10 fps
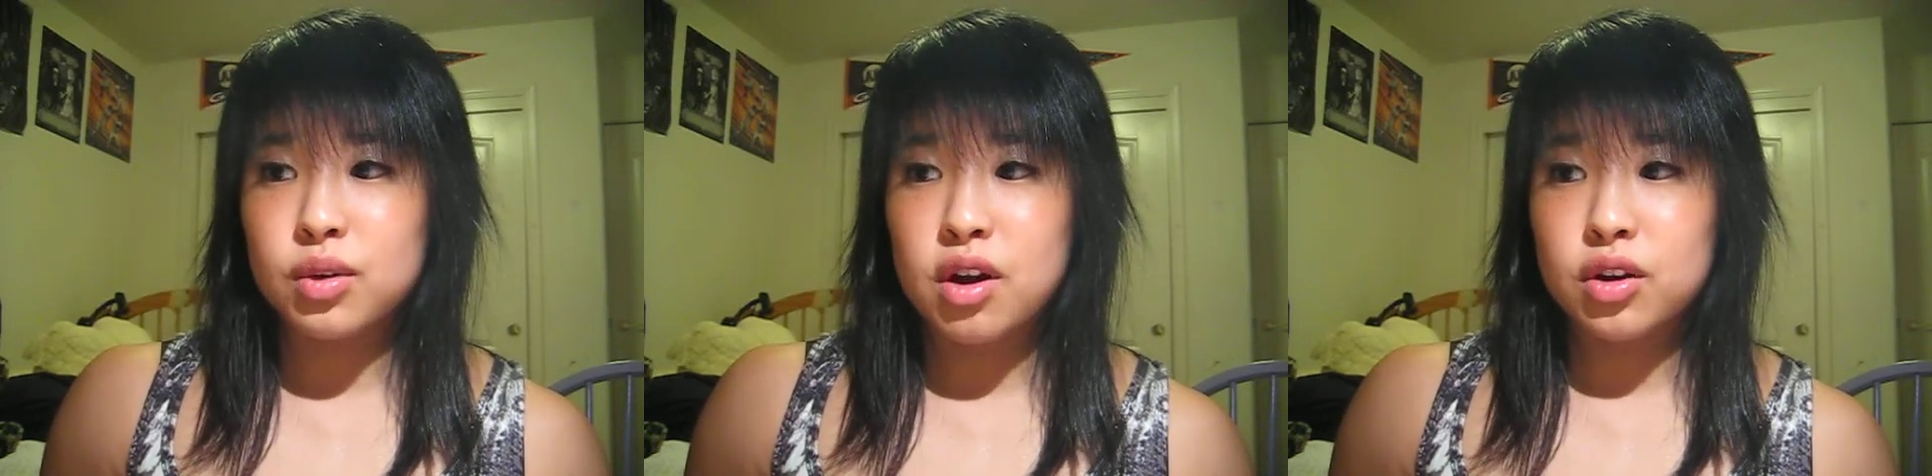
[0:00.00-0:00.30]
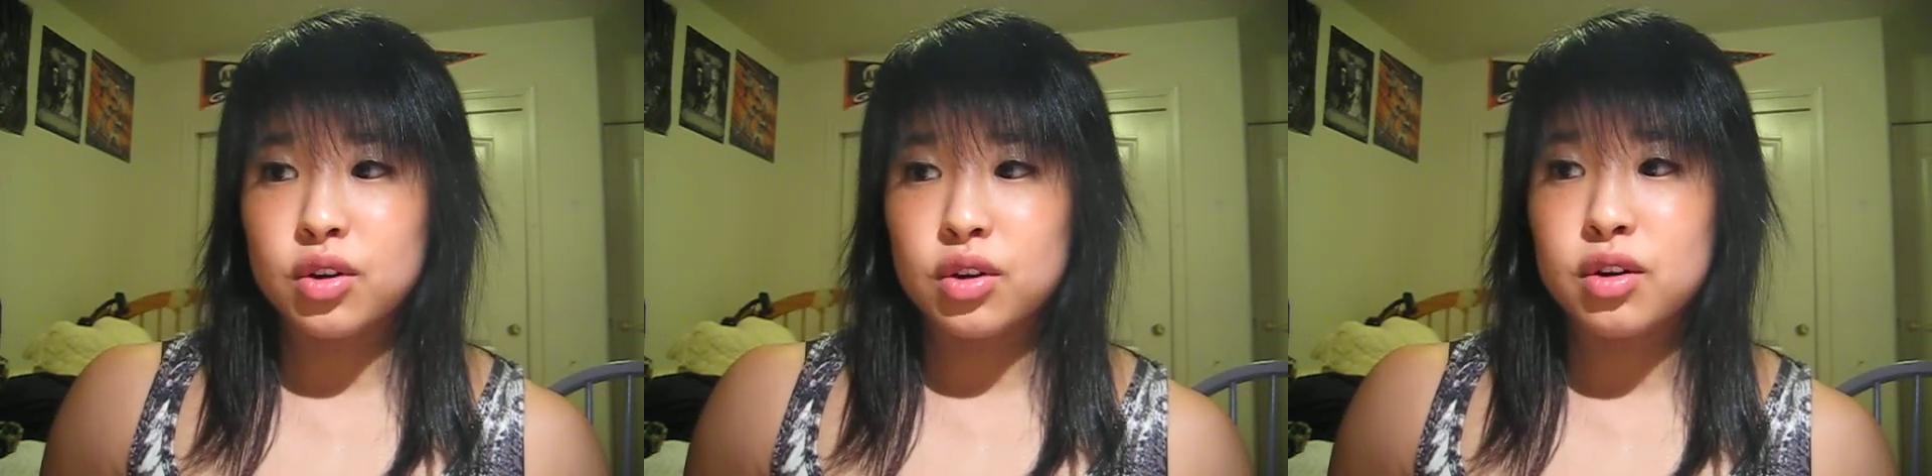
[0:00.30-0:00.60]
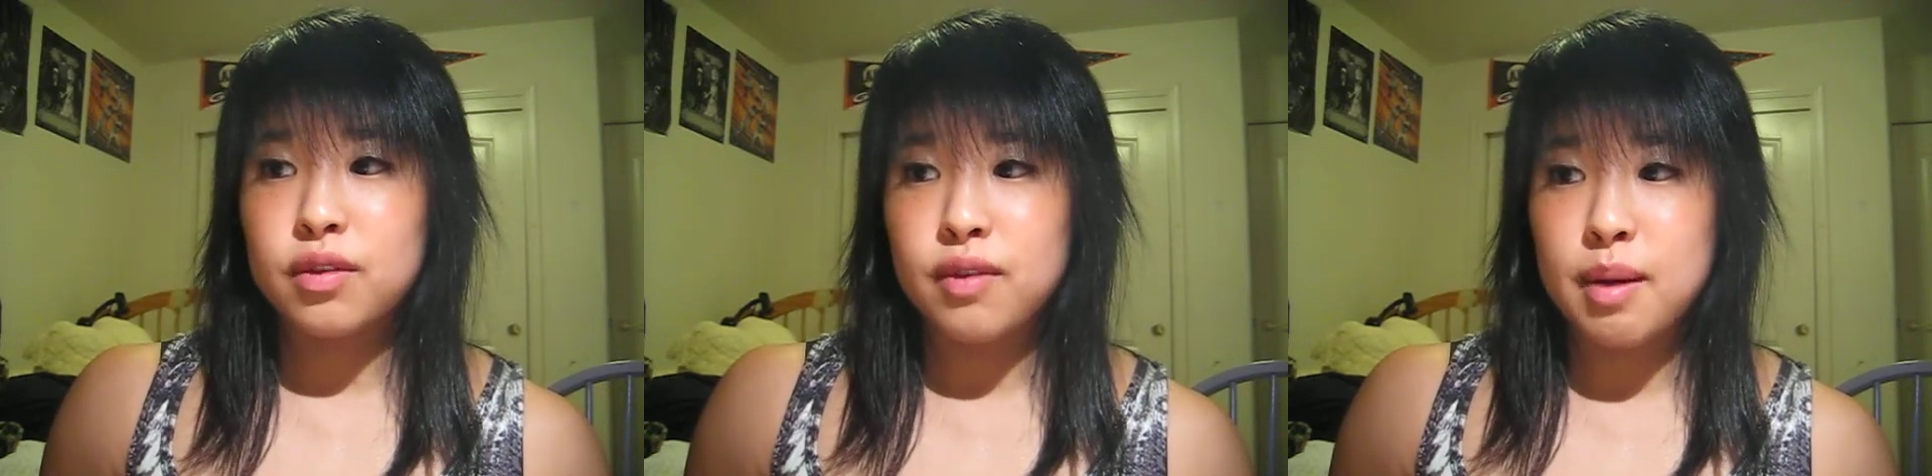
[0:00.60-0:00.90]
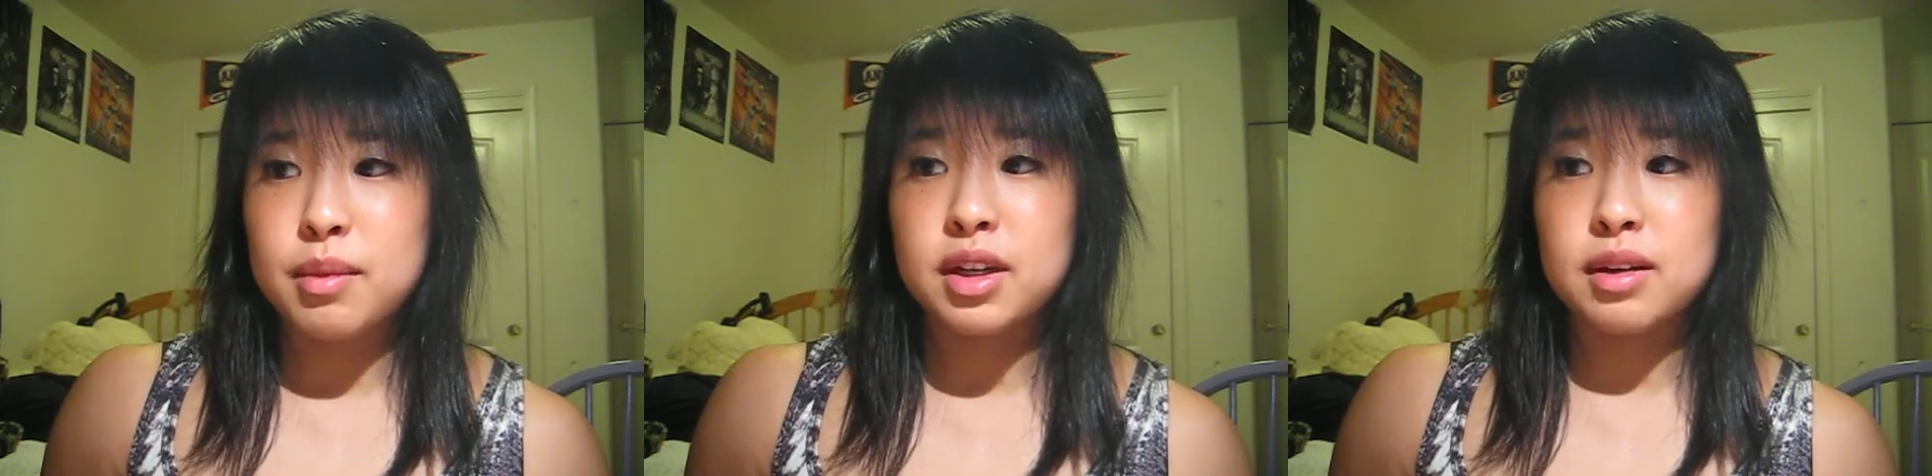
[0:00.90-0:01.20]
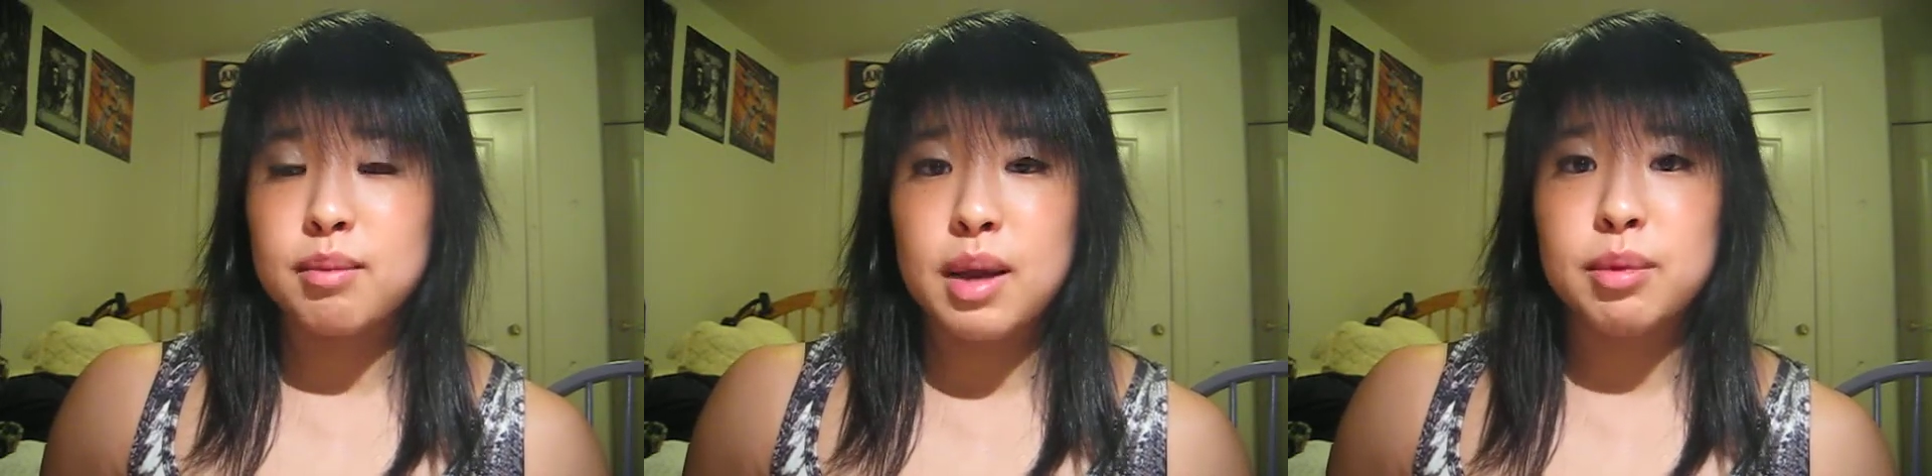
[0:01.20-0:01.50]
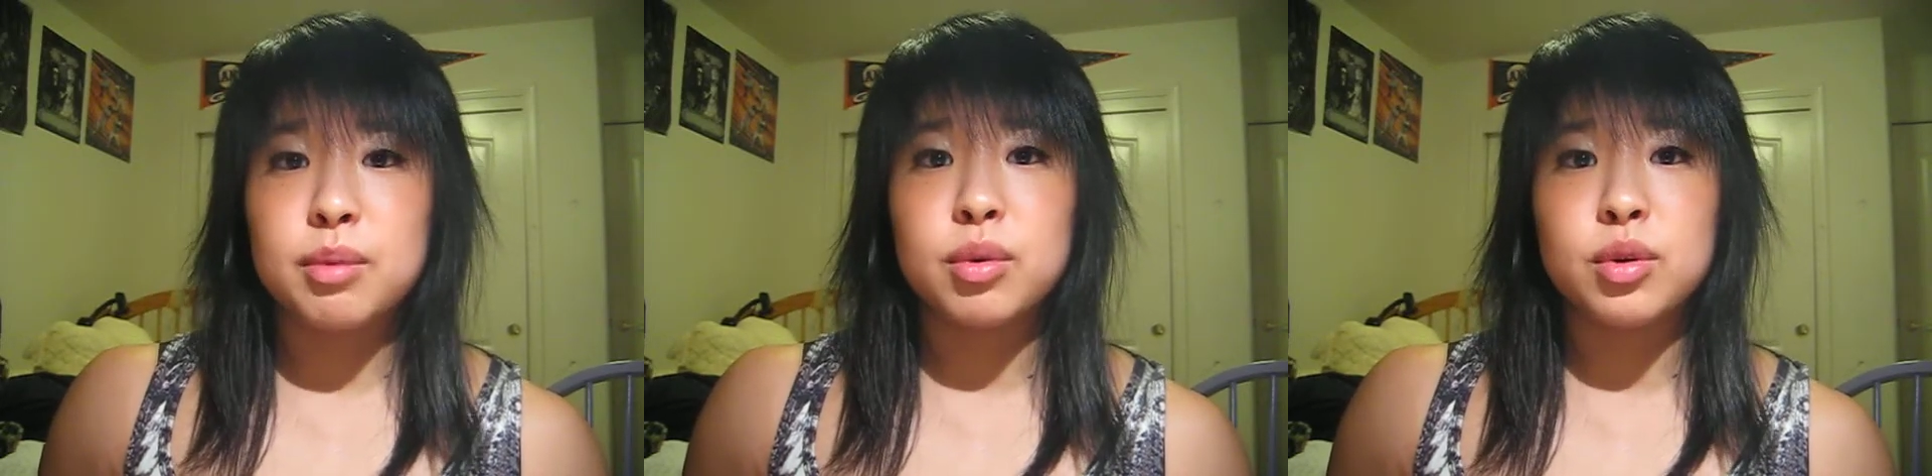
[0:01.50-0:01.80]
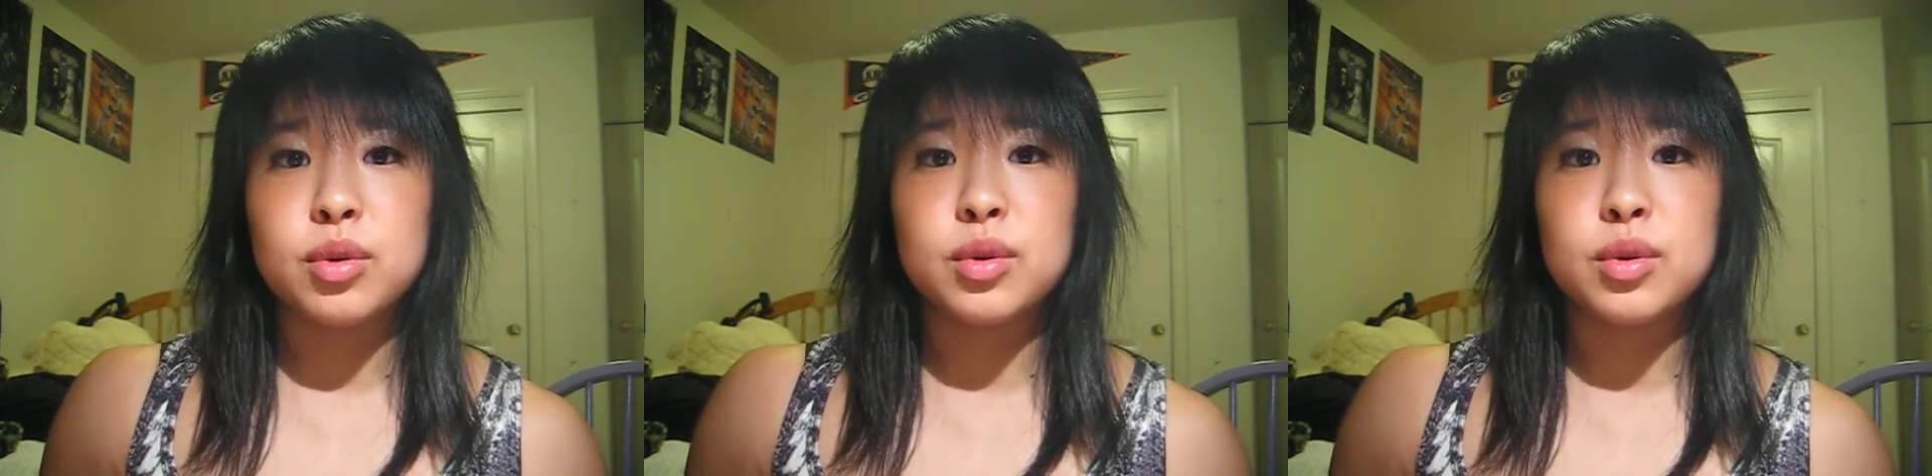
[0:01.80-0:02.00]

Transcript: longer looked feminine by people